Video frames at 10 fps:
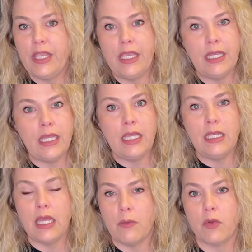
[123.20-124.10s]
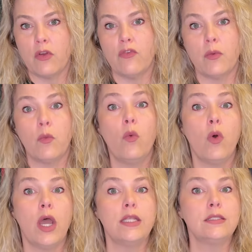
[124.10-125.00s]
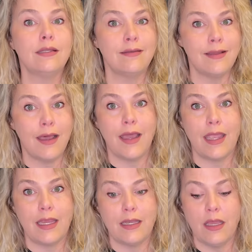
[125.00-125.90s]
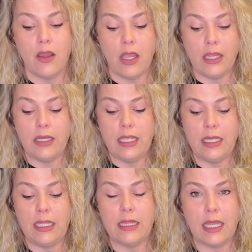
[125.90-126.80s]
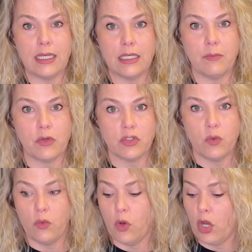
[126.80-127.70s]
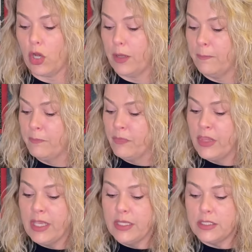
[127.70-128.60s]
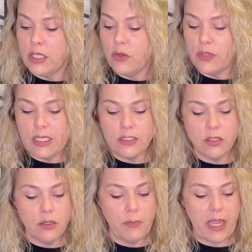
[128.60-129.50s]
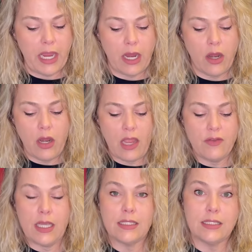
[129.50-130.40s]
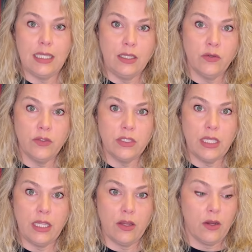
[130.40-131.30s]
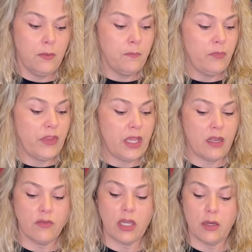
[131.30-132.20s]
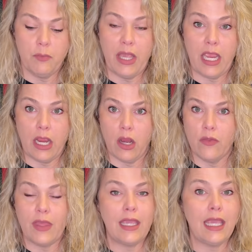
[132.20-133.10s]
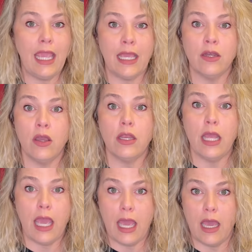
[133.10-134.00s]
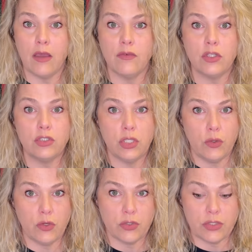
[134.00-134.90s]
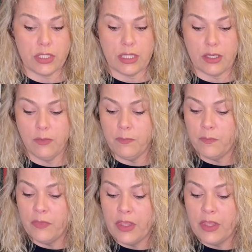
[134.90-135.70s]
Any number from 1 to 9 and any like numbers will work. So these are a pair. I've got singles here and I've got a pair. They cannot have jokers in them,